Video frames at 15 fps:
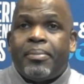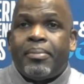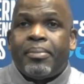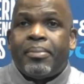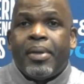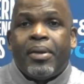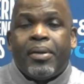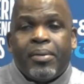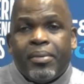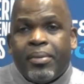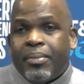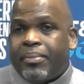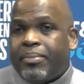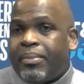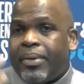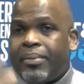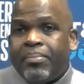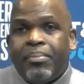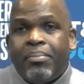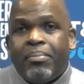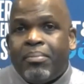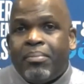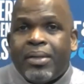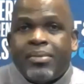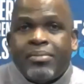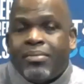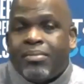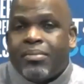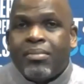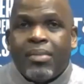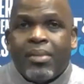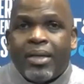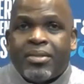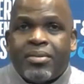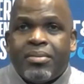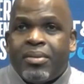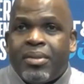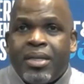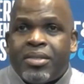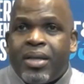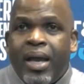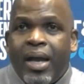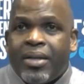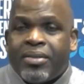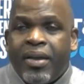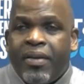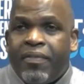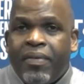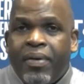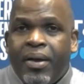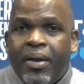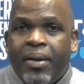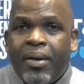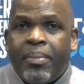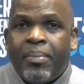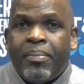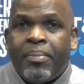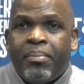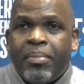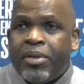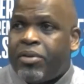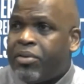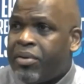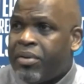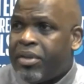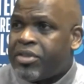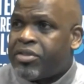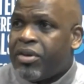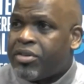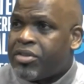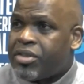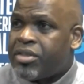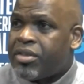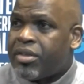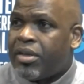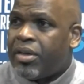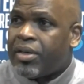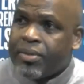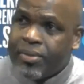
you know, but that's these guys have uh, been doing this all season long.